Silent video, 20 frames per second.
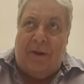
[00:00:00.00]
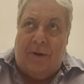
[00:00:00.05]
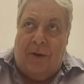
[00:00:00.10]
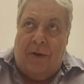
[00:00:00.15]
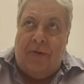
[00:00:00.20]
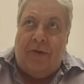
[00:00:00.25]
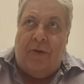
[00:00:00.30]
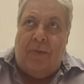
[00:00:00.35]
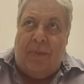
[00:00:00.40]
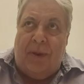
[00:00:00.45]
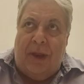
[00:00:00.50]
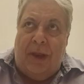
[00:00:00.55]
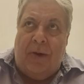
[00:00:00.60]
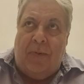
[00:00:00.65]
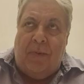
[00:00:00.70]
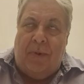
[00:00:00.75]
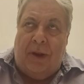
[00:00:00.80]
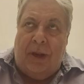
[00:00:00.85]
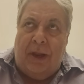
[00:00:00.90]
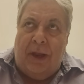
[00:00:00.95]
also be
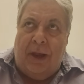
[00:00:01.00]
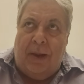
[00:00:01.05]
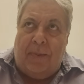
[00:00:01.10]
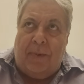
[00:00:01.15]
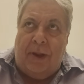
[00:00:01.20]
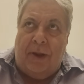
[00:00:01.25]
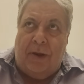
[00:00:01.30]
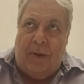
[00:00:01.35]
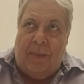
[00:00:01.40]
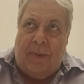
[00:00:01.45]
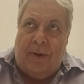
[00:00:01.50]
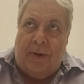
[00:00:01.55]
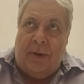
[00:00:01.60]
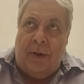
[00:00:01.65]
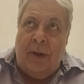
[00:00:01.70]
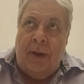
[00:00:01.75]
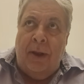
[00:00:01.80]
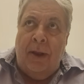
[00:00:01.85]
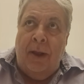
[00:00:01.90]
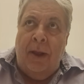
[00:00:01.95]
equally applicable
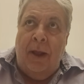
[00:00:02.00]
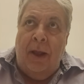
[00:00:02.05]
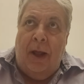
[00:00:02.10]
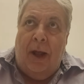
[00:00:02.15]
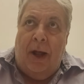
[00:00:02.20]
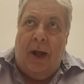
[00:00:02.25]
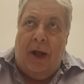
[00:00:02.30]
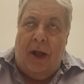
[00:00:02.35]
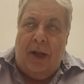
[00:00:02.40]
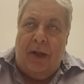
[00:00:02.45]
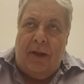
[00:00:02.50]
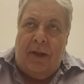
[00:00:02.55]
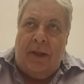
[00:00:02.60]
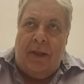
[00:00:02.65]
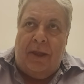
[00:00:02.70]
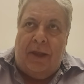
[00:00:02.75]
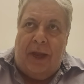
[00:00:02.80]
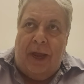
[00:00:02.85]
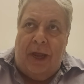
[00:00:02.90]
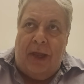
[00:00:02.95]
in
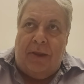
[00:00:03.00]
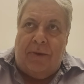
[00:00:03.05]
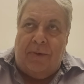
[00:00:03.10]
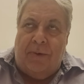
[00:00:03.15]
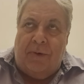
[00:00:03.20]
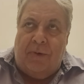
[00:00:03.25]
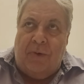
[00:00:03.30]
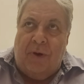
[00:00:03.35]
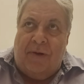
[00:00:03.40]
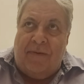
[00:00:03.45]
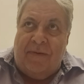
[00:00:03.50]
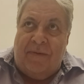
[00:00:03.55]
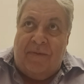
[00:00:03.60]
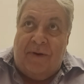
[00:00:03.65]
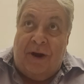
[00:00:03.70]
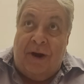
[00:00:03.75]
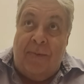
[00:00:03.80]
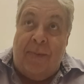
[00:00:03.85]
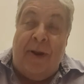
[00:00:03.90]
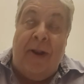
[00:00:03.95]
the K through 12
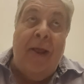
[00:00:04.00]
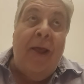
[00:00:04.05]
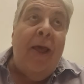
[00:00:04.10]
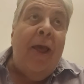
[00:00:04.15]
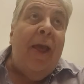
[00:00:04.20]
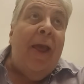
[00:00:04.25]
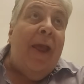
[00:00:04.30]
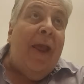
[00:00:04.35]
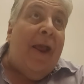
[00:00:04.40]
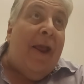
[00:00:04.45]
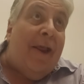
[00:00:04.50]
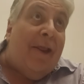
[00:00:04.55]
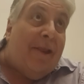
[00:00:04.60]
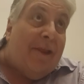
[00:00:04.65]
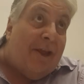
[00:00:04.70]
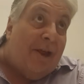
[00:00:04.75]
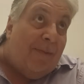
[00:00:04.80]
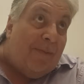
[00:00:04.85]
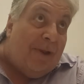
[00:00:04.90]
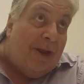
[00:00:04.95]
environment. And
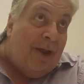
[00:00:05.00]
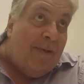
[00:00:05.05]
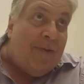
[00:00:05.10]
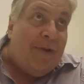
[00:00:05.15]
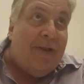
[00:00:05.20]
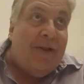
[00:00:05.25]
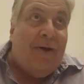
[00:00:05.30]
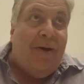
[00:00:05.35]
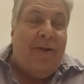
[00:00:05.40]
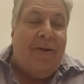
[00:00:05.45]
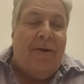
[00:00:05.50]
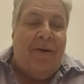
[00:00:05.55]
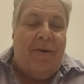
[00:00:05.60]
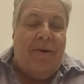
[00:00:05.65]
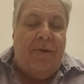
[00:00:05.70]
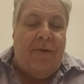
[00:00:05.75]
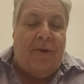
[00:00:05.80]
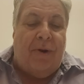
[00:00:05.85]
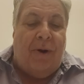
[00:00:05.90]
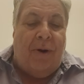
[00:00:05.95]
sometimes adult
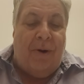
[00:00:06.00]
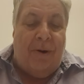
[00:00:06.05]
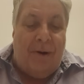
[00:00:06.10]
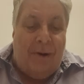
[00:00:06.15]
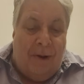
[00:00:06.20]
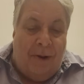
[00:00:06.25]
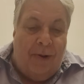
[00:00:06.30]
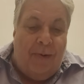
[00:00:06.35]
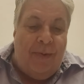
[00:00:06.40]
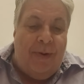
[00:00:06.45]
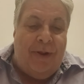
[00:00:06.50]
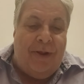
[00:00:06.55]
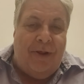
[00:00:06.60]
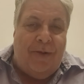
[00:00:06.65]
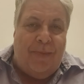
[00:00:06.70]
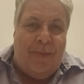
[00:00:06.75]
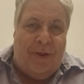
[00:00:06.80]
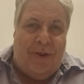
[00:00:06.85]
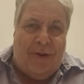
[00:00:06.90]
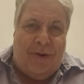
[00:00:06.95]
learners aren't always as
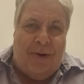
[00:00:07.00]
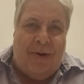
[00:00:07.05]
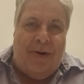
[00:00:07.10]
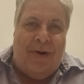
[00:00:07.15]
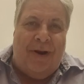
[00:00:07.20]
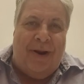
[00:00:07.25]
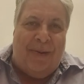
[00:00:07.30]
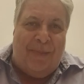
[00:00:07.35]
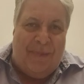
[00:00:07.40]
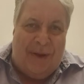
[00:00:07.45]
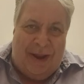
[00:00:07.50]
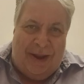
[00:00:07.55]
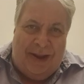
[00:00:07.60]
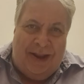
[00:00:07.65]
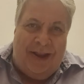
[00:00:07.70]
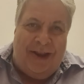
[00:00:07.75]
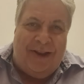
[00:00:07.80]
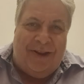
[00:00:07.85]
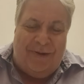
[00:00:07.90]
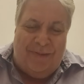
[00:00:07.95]
mature and may
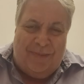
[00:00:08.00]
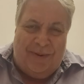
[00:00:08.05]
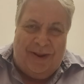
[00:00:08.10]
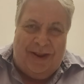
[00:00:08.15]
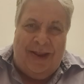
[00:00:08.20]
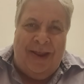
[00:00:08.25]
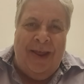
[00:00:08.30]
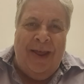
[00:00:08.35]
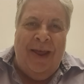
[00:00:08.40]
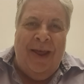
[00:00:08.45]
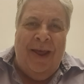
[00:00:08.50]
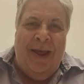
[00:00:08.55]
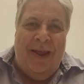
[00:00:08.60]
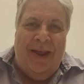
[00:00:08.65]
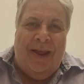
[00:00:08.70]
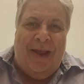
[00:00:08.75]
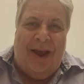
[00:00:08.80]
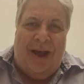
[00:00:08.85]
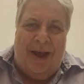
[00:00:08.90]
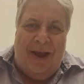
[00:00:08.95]
need to be
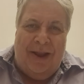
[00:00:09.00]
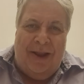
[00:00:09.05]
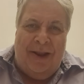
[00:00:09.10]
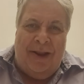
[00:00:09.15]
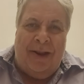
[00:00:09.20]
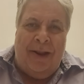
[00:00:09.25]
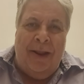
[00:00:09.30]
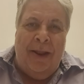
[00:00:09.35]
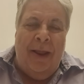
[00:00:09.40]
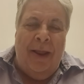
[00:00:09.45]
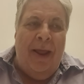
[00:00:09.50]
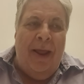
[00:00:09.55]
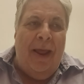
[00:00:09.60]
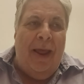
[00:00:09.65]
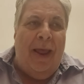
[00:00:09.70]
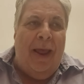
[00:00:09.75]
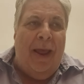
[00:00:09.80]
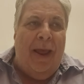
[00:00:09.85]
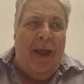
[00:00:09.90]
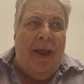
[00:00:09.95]
guided
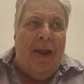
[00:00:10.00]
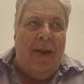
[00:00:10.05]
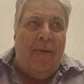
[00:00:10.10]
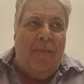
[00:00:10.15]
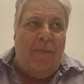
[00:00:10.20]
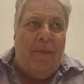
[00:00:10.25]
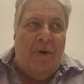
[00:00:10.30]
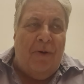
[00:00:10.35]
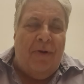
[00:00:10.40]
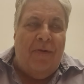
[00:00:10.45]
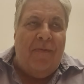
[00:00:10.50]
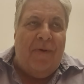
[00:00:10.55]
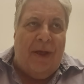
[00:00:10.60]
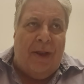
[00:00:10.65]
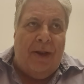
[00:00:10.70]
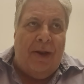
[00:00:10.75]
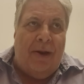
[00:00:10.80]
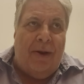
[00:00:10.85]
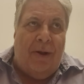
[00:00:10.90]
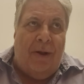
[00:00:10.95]
and
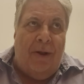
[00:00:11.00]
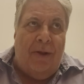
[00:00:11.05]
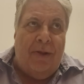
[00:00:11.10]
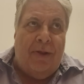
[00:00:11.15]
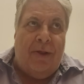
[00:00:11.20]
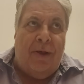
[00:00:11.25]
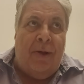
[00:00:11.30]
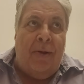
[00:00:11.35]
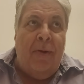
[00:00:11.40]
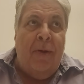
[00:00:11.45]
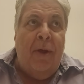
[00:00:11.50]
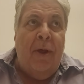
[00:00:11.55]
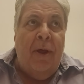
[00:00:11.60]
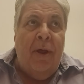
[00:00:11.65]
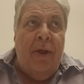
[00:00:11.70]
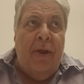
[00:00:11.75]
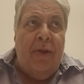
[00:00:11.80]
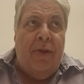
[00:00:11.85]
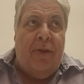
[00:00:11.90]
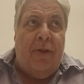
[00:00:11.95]
motivated also.
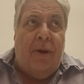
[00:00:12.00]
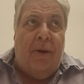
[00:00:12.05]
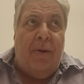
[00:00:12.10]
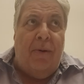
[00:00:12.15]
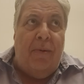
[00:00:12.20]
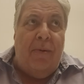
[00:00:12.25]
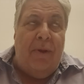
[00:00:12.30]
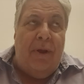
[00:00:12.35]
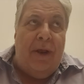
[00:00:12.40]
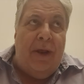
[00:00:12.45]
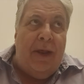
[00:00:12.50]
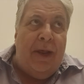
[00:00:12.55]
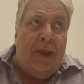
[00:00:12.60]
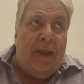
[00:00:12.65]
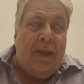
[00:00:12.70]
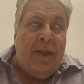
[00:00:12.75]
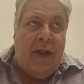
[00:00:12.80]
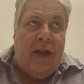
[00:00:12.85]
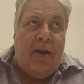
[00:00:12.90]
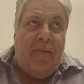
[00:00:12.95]
So
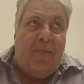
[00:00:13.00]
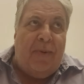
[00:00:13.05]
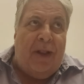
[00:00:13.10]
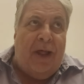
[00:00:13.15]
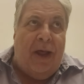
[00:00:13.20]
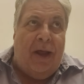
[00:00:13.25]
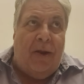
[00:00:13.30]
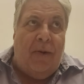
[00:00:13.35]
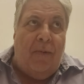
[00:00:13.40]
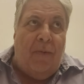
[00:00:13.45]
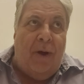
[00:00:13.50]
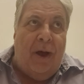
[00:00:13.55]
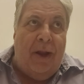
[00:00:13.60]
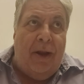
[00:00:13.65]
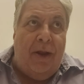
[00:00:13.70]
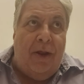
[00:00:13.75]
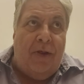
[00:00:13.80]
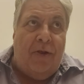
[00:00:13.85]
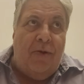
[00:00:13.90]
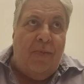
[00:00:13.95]
it's not a black and white
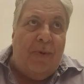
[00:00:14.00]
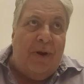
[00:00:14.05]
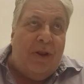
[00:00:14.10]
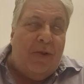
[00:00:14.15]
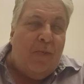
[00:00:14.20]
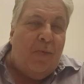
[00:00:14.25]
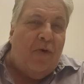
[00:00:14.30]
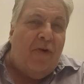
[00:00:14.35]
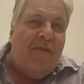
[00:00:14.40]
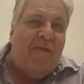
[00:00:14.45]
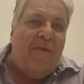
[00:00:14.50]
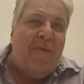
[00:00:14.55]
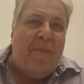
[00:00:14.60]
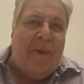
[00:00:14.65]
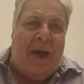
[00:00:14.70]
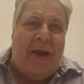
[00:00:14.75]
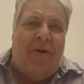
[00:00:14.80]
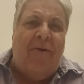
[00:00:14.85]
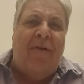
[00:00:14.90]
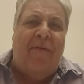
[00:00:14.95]
issue, but it's more of a
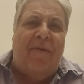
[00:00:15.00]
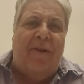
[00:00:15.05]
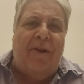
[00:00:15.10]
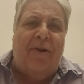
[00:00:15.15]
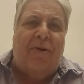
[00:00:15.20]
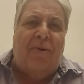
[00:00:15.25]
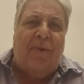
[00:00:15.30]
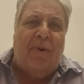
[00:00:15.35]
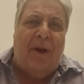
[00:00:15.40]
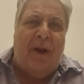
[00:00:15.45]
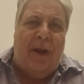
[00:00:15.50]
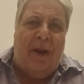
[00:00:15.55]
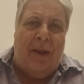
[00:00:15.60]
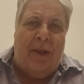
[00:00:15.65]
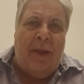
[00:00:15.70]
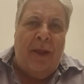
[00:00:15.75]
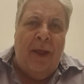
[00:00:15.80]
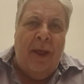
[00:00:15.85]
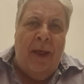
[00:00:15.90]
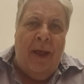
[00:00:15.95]
matter of degrees.
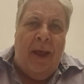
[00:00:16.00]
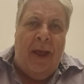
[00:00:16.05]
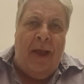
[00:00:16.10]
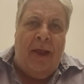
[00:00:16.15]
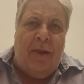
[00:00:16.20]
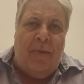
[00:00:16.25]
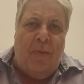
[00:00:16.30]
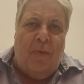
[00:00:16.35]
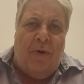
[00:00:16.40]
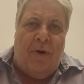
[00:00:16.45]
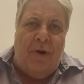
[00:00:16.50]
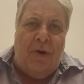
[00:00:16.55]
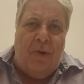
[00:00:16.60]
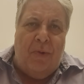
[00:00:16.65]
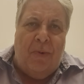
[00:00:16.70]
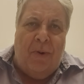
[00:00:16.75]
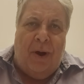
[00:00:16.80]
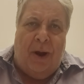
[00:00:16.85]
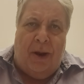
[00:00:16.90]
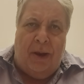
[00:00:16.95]
It's more
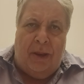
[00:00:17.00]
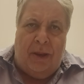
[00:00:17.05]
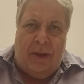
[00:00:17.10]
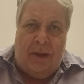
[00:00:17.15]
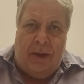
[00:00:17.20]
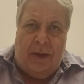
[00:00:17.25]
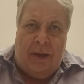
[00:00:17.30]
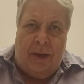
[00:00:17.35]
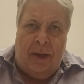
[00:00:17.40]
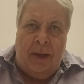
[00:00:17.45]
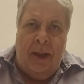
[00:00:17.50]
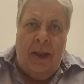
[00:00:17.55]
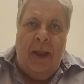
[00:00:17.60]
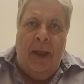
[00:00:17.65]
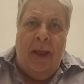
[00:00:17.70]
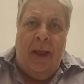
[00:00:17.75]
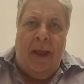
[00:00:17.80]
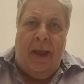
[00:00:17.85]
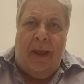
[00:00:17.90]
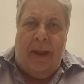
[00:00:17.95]
nuanced
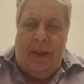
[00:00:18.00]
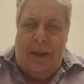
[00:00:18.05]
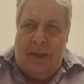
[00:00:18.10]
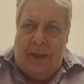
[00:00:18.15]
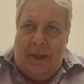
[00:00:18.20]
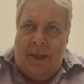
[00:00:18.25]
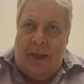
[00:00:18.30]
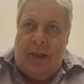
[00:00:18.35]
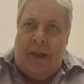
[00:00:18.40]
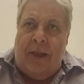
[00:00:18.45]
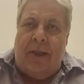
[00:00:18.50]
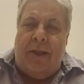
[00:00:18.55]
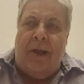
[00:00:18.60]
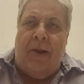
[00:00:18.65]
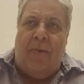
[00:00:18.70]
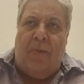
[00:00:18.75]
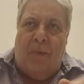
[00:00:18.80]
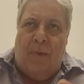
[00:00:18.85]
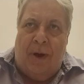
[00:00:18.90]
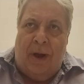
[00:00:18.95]
than just
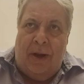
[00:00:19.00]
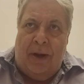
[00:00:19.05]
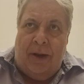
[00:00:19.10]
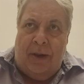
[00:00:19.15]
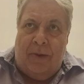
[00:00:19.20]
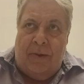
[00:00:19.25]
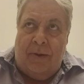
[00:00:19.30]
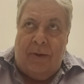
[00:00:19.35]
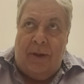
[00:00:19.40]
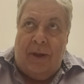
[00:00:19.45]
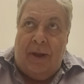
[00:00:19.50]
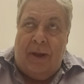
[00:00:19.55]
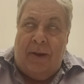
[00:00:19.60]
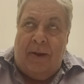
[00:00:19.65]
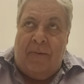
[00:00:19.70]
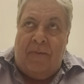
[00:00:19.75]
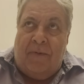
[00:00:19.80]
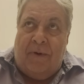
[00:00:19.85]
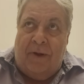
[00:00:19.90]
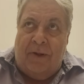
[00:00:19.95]
saying one is
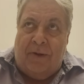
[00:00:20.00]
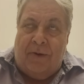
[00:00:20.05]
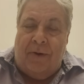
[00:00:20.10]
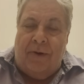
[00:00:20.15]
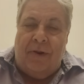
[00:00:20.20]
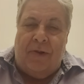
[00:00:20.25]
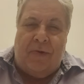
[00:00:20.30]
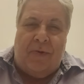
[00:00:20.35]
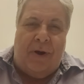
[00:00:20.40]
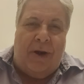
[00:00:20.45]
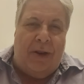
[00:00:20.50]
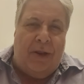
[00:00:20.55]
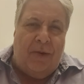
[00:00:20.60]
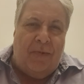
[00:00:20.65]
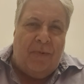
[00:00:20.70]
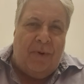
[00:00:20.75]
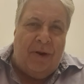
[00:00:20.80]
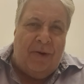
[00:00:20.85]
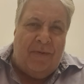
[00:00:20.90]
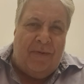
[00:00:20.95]
involves certain strategies,
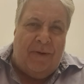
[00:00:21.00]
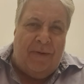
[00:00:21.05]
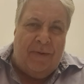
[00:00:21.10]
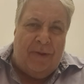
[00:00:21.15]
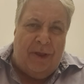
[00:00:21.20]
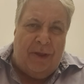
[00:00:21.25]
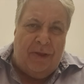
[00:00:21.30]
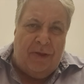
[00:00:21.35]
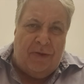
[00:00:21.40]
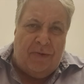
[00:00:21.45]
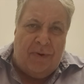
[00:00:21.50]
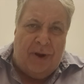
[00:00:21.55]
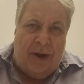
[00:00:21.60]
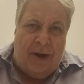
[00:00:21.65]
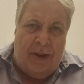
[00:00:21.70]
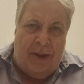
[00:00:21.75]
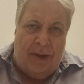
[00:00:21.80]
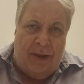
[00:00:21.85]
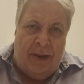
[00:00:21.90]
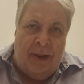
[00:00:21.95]
one involves the other
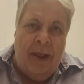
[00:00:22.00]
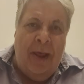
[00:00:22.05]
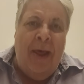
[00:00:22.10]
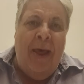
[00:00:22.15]
strategies.